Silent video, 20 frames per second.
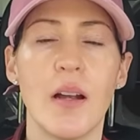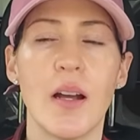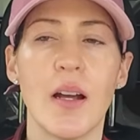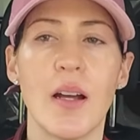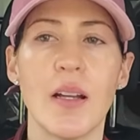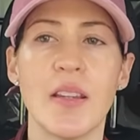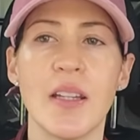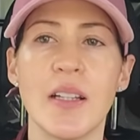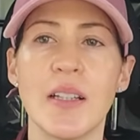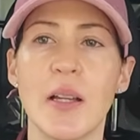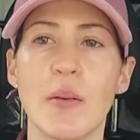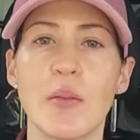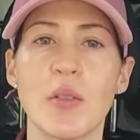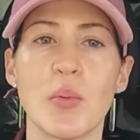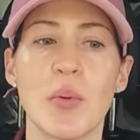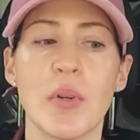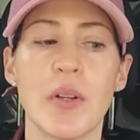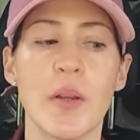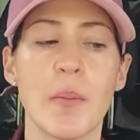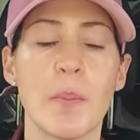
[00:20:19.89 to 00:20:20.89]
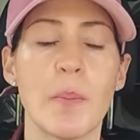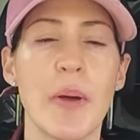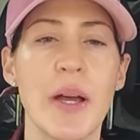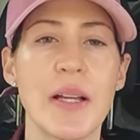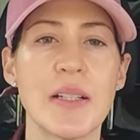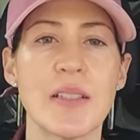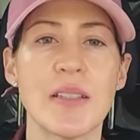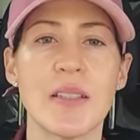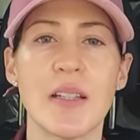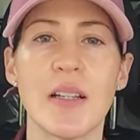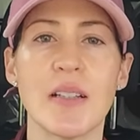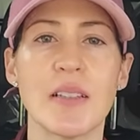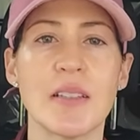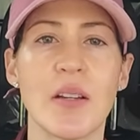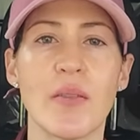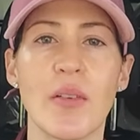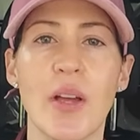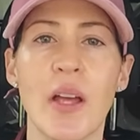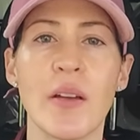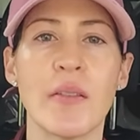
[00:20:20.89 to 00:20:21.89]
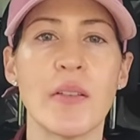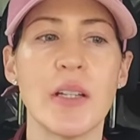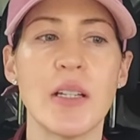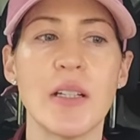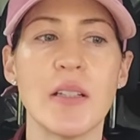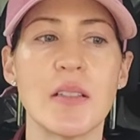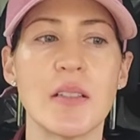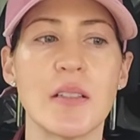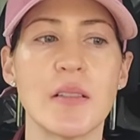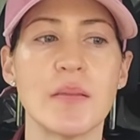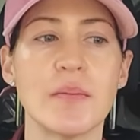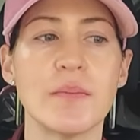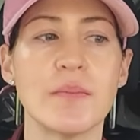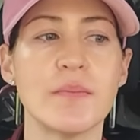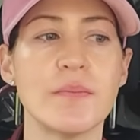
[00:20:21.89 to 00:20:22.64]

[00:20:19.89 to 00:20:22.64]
I think that was one of the best things I've ever eaten.